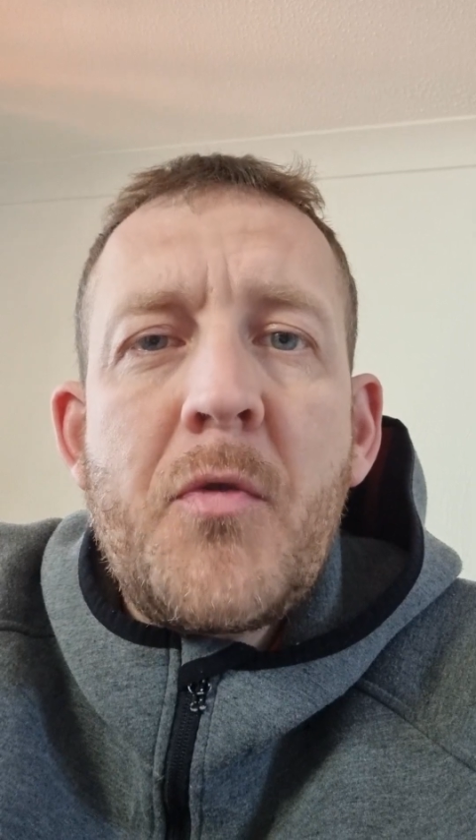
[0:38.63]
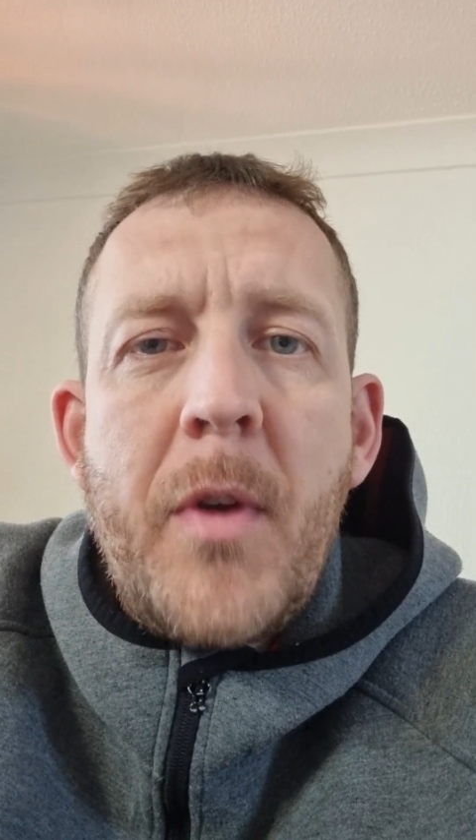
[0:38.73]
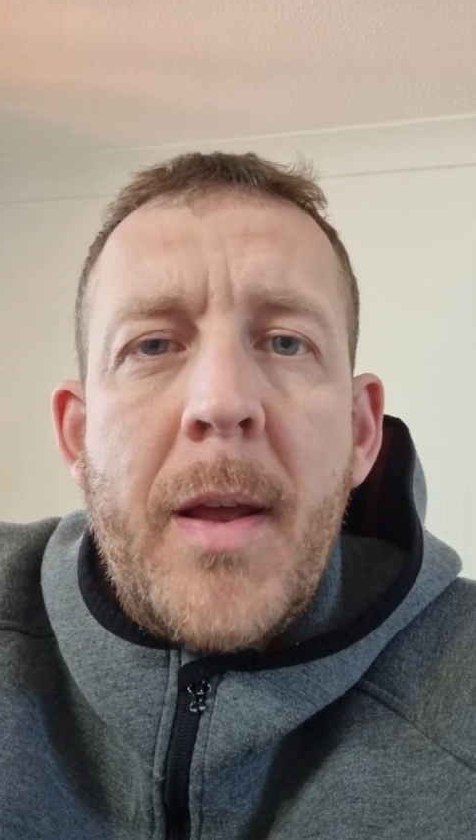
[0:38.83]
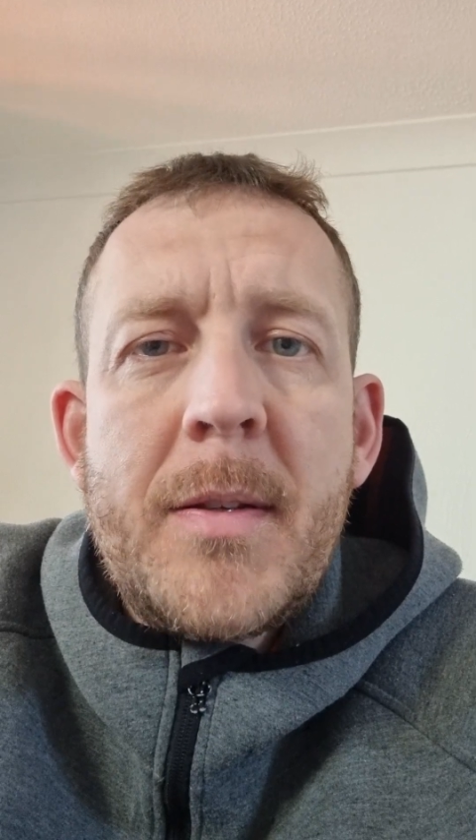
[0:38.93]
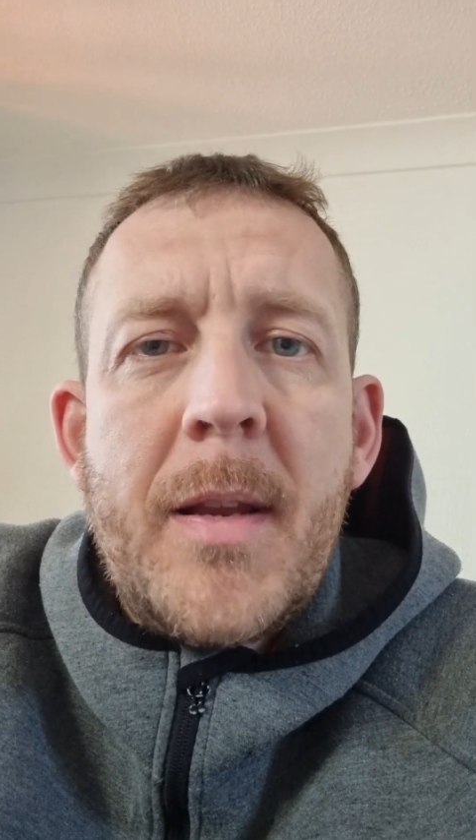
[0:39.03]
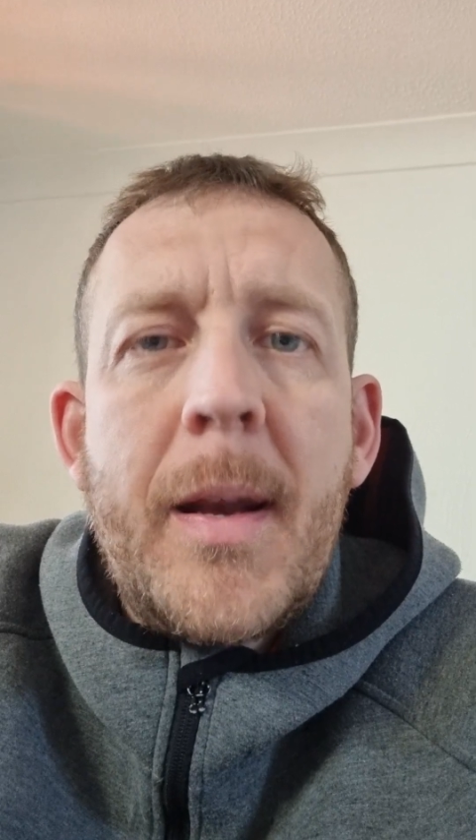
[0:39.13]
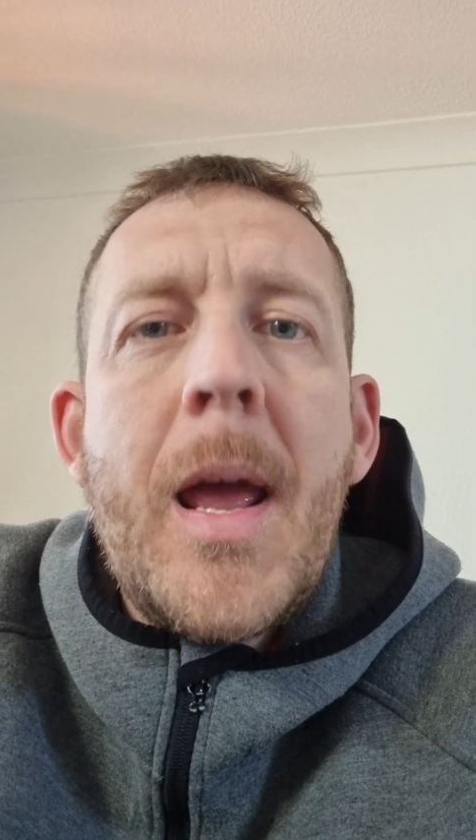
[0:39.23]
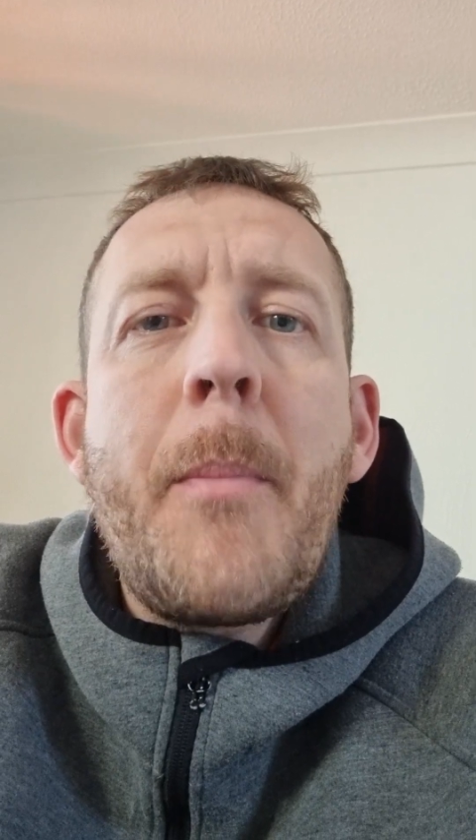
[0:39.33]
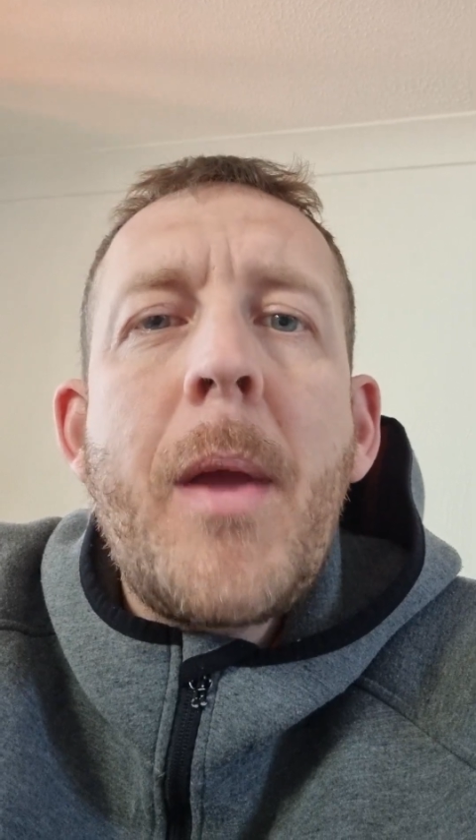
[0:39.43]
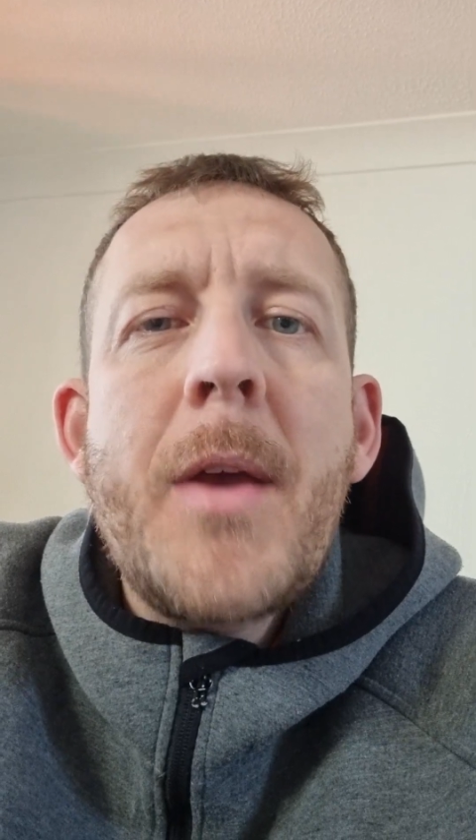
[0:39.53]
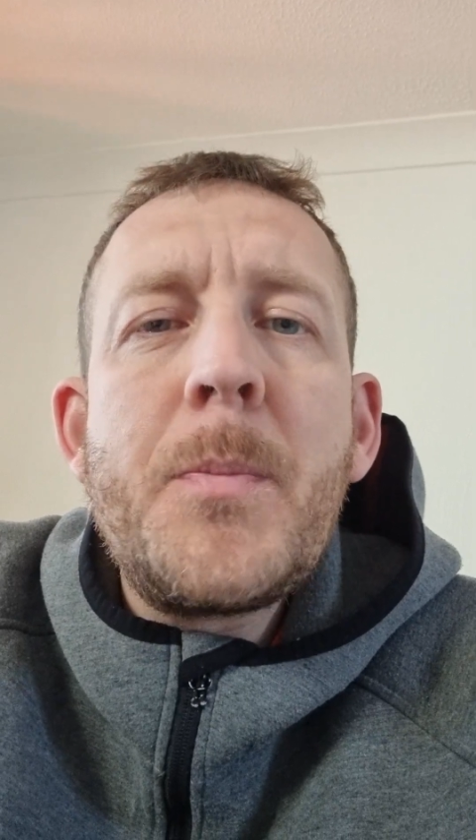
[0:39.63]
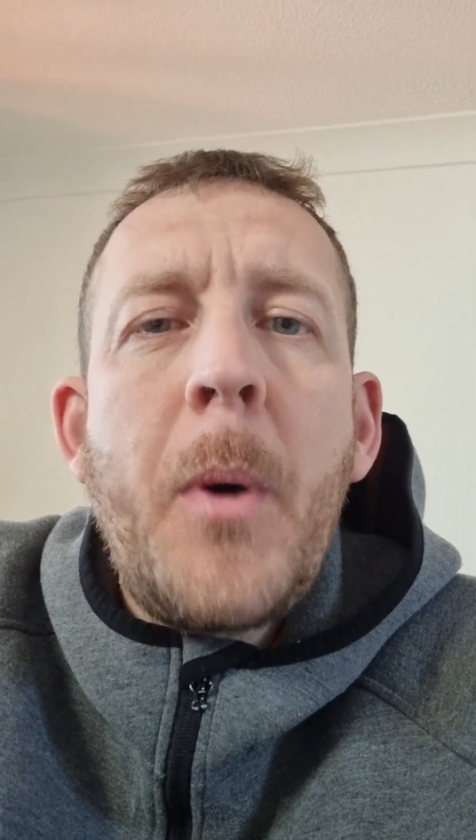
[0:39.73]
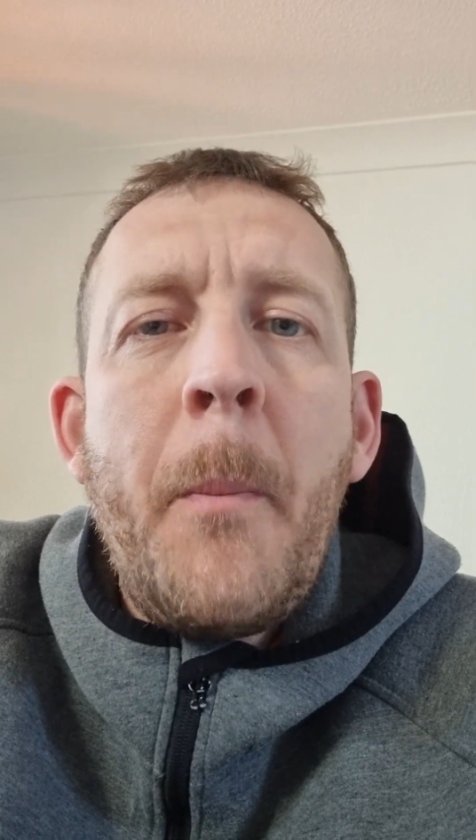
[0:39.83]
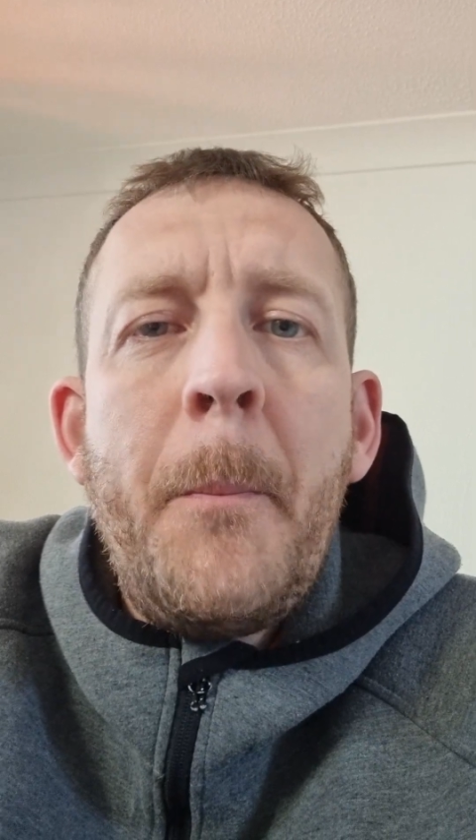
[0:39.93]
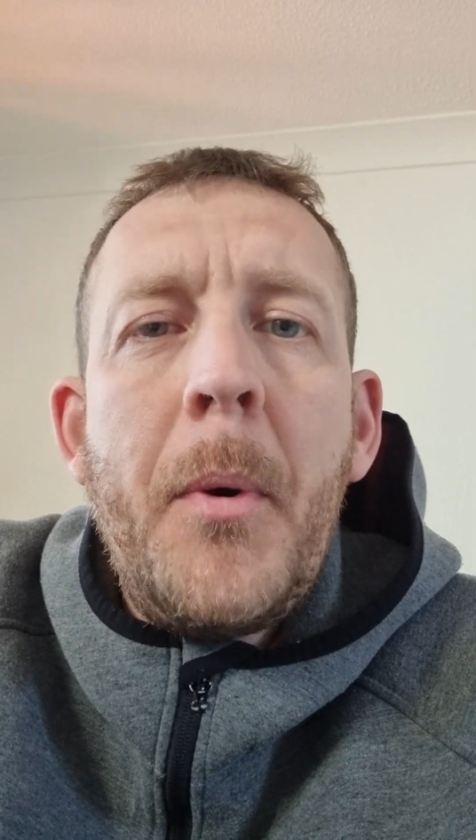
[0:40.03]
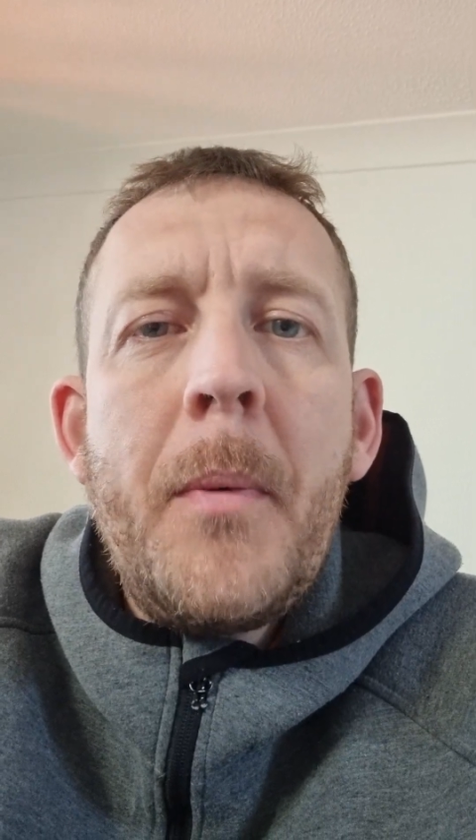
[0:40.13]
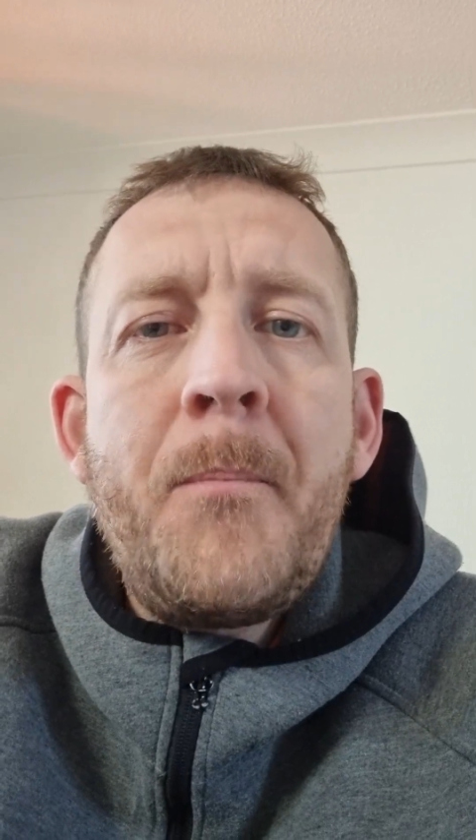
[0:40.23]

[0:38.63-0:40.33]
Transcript: straight to your ABS pump.